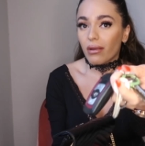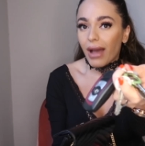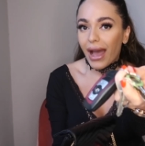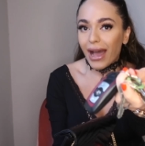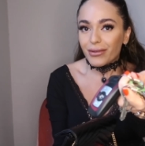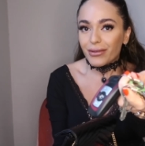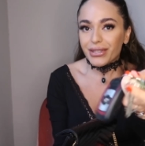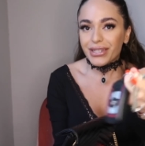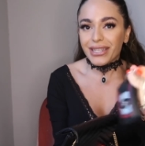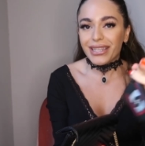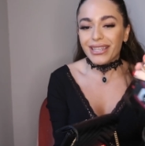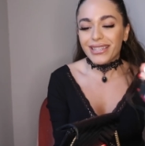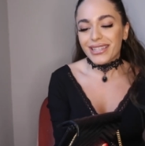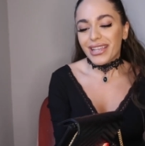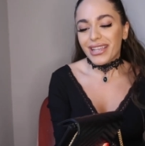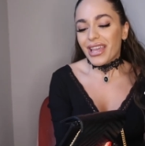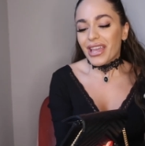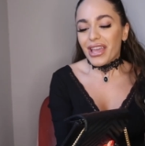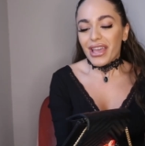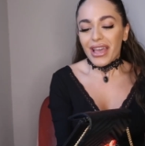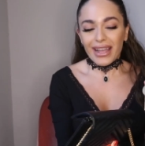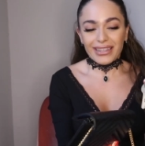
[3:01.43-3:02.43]
house keys
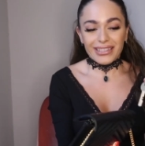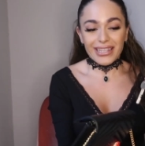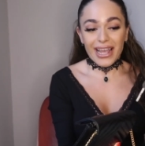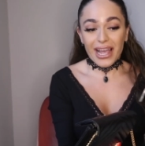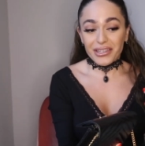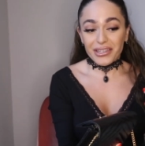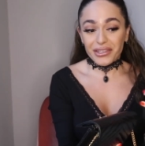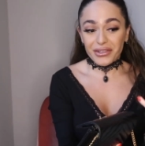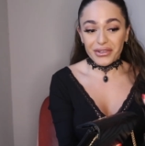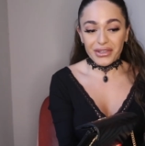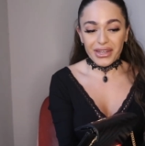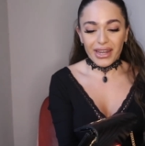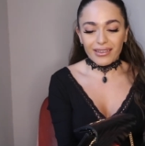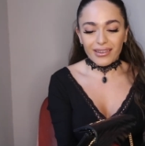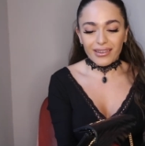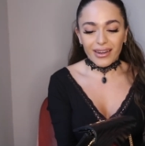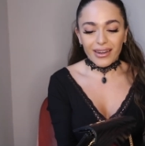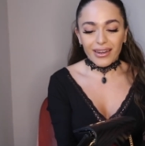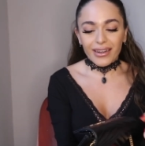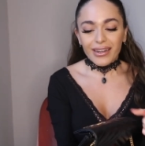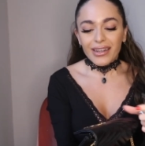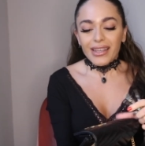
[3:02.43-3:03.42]
attached
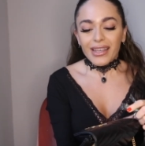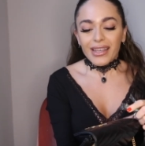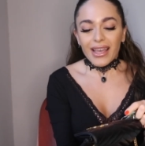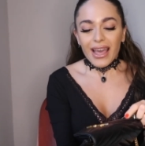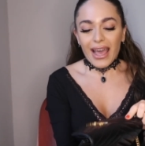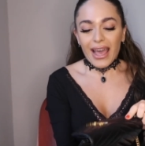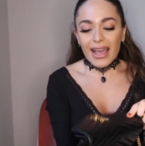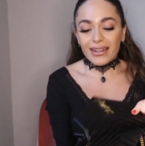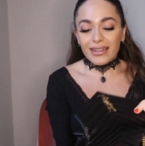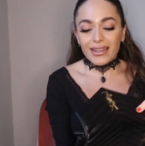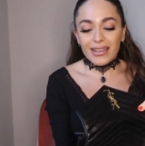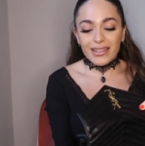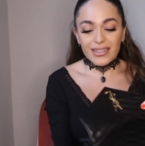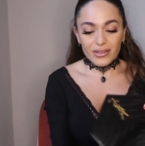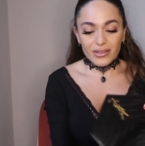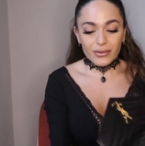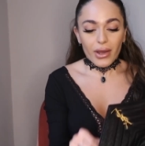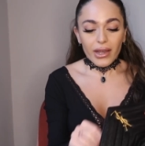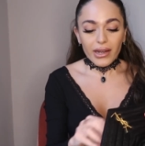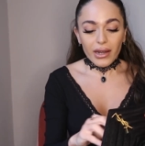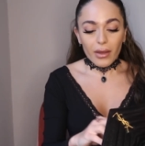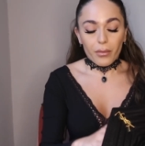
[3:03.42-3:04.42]
together, and it's
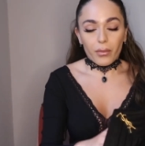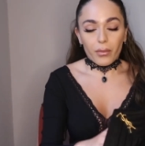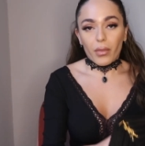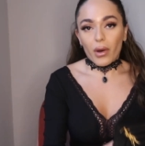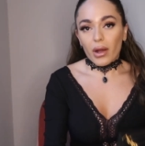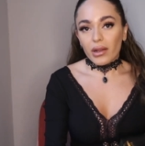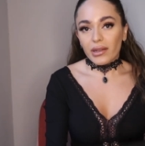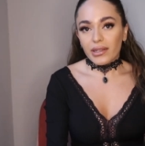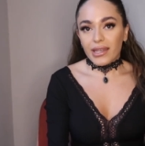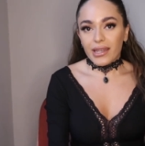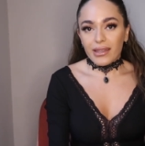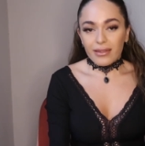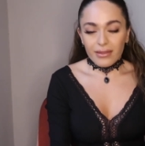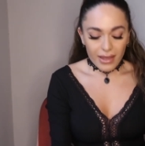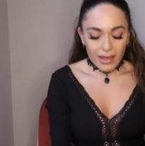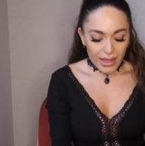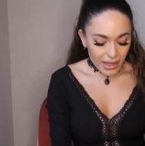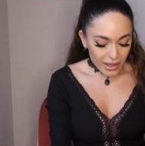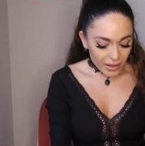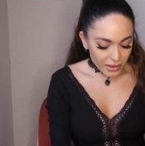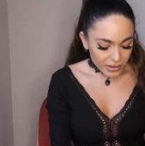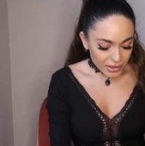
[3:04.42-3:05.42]
quite a bulky
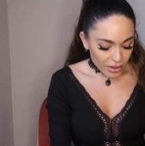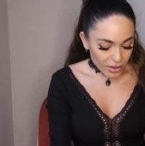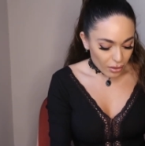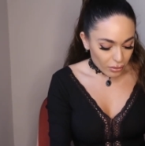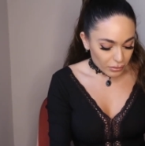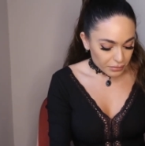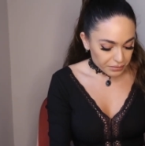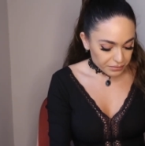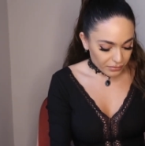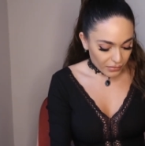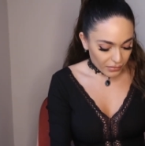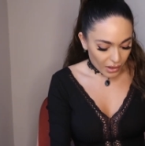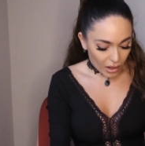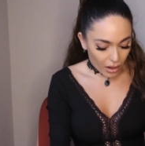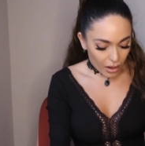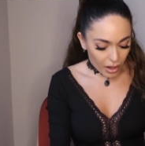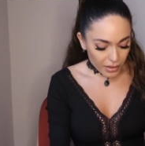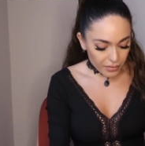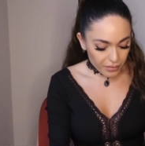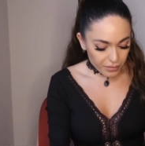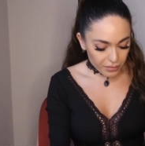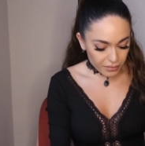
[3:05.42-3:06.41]
thing. So
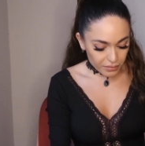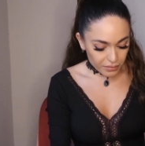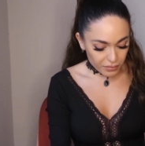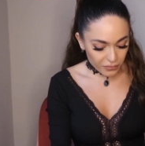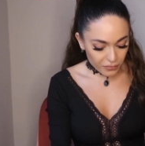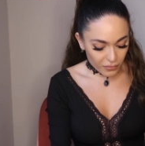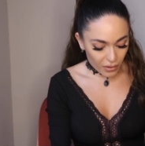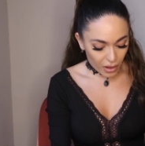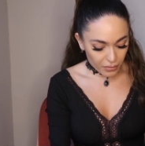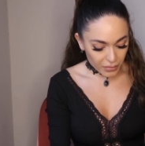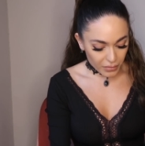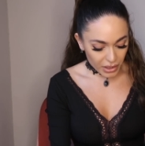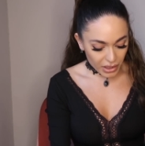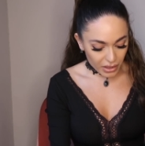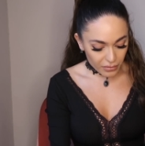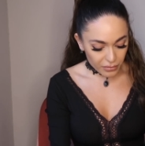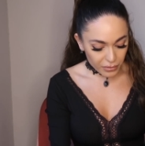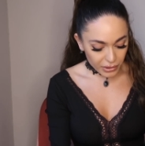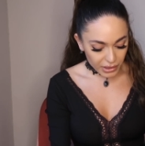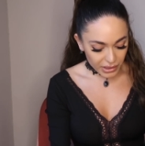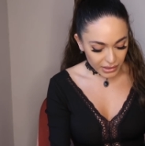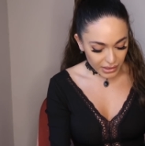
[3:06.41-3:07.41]
I'm gonna
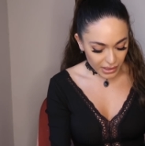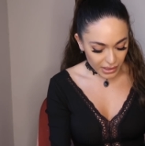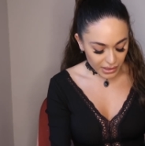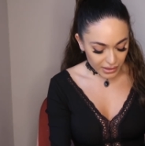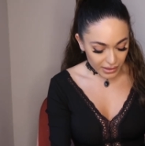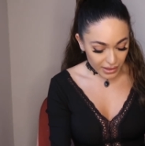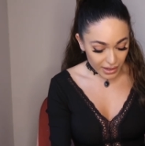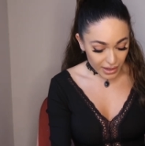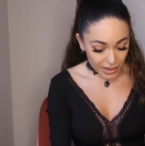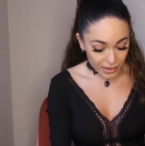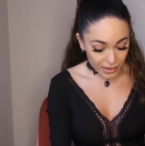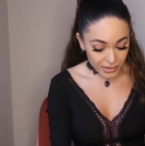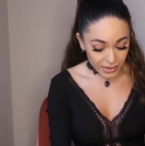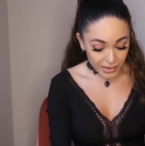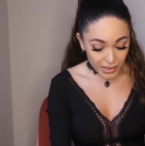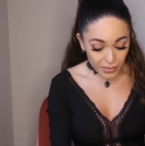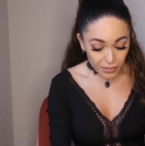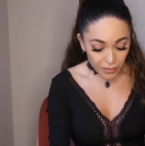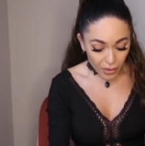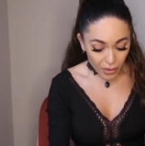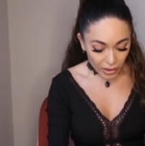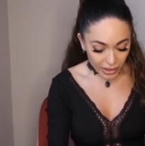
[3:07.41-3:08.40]
put it in the
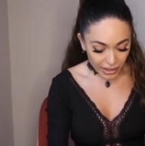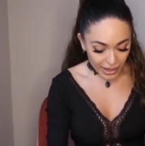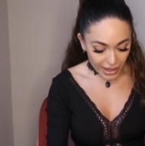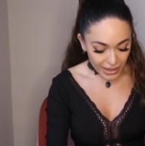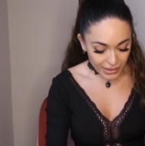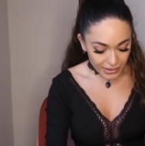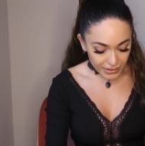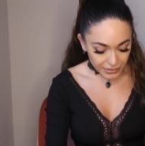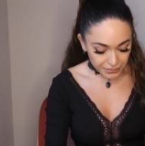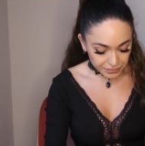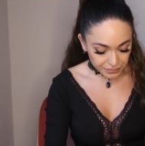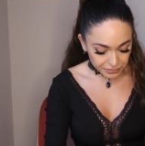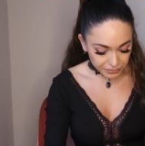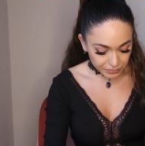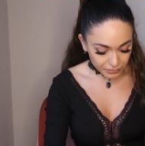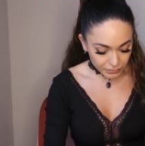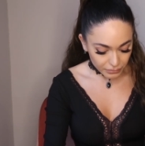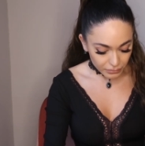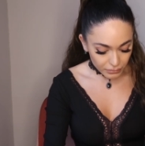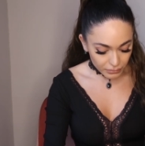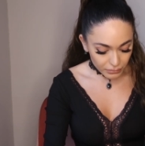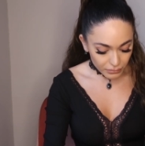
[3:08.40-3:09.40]
zip pocket,
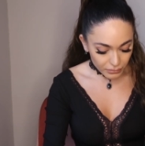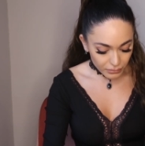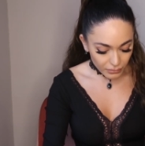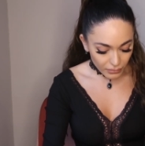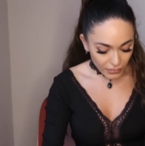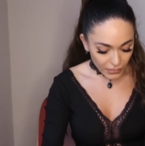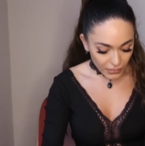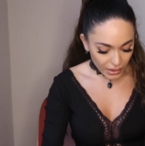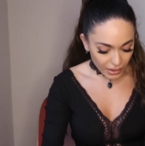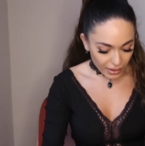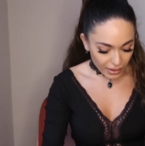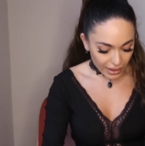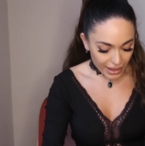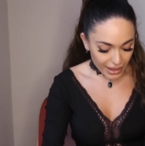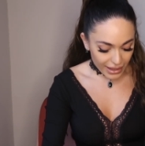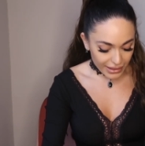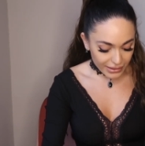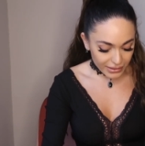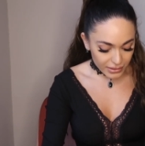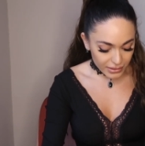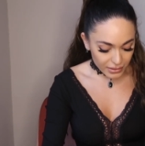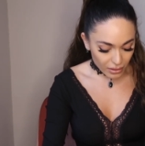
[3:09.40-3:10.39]

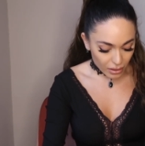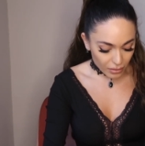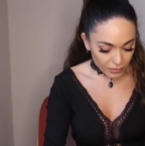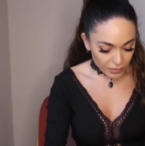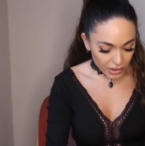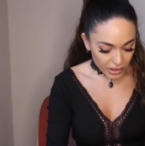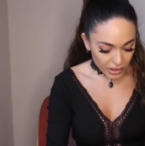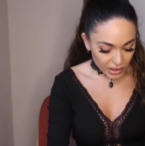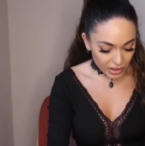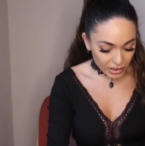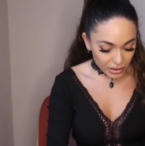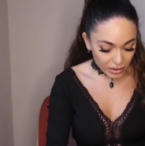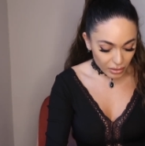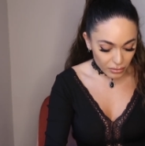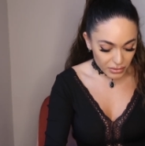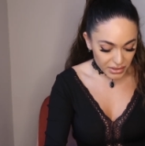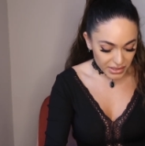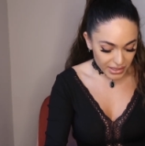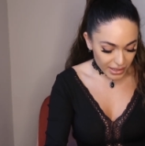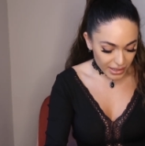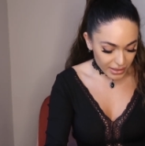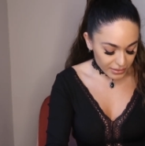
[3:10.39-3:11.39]
and I'm gonna
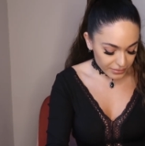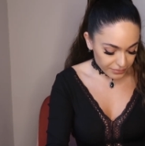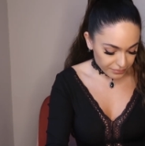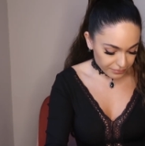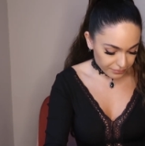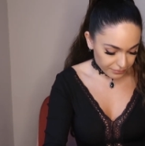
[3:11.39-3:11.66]
close it.